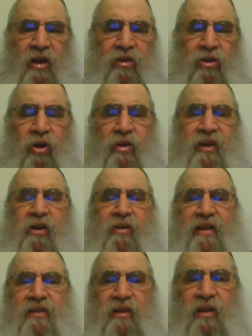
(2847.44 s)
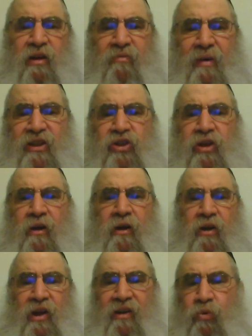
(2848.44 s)
The whole kikr has a din of mashke,
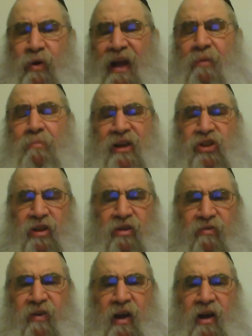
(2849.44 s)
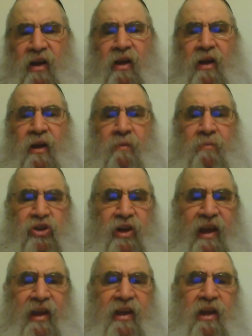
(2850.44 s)
even without mashke tefeach.
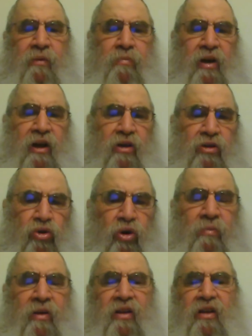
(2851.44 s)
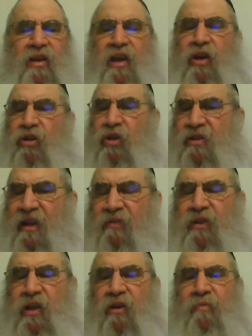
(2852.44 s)
Hashenkin, by truma, the kikr doesn't have a
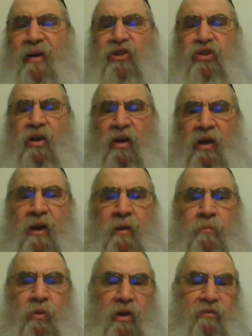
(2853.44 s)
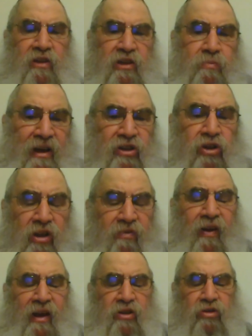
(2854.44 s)
din of mashke, but if there's mashke
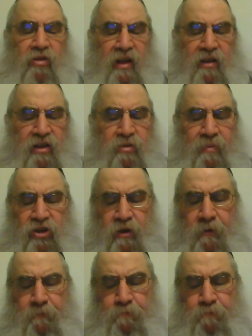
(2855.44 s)
tefeach, so then there's mashke.